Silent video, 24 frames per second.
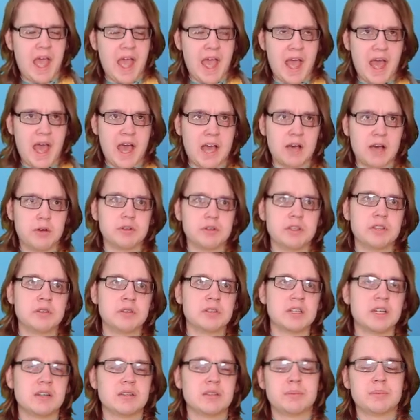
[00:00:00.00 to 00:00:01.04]
How do you
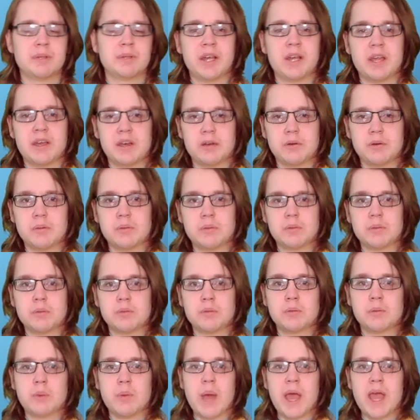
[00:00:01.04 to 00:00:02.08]
tell the player
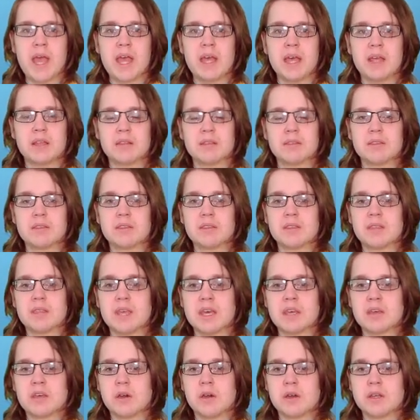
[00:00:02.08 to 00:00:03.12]
where they're
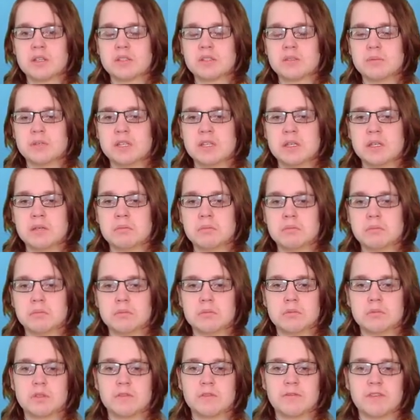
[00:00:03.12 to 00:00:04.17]
going to be
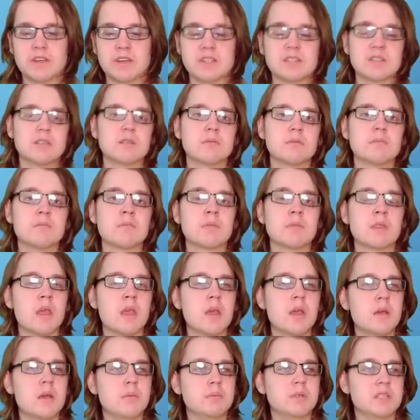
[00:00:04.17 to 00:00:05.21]
facing?
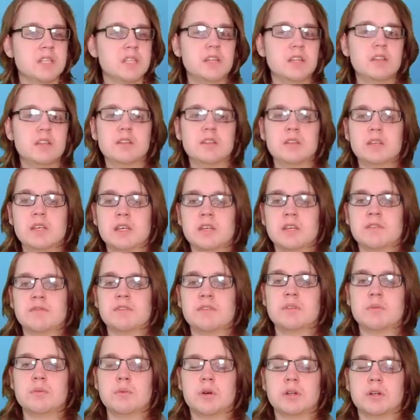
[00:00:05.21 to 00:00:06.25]
Particularly if
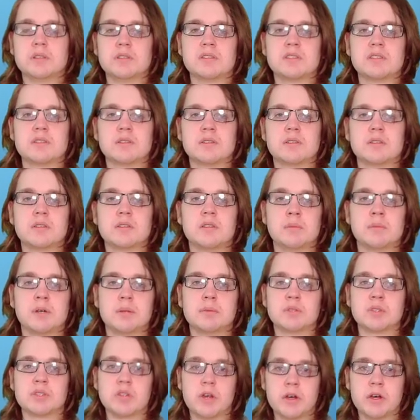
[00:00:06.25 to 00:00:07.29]
you want the bubble
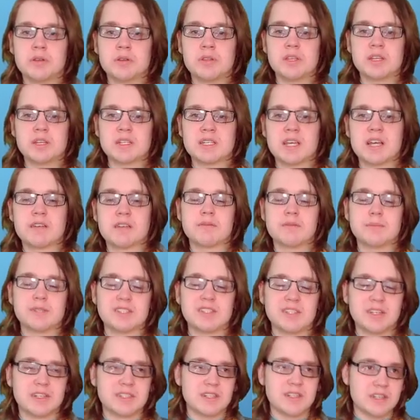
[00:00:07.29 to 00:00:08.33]
to only attack from a
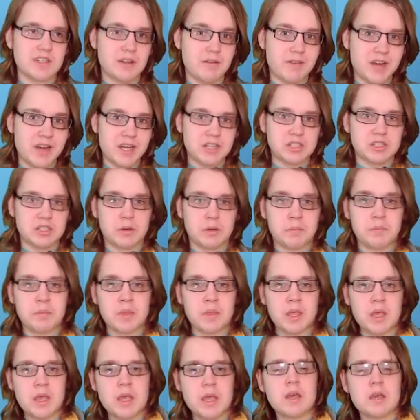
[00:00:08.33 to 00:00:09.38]
certain direction.
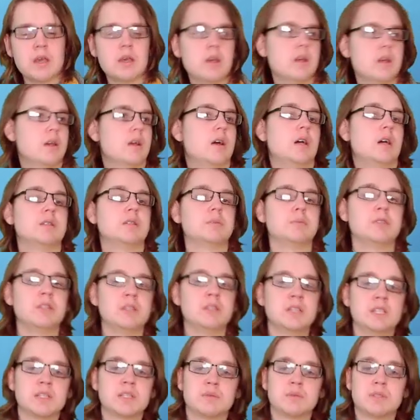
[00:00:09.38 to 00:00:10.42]
Ultimately,
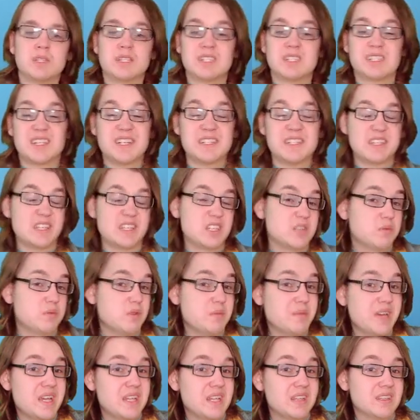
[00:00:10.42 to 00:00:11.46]
this was a design decision we
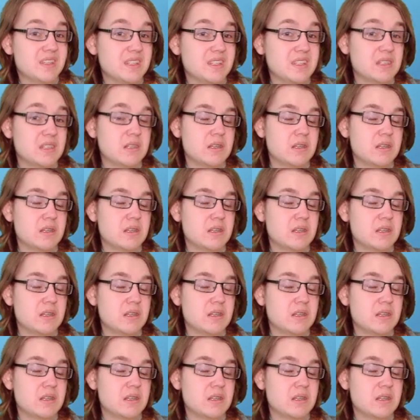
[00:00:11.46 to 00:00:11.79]
made that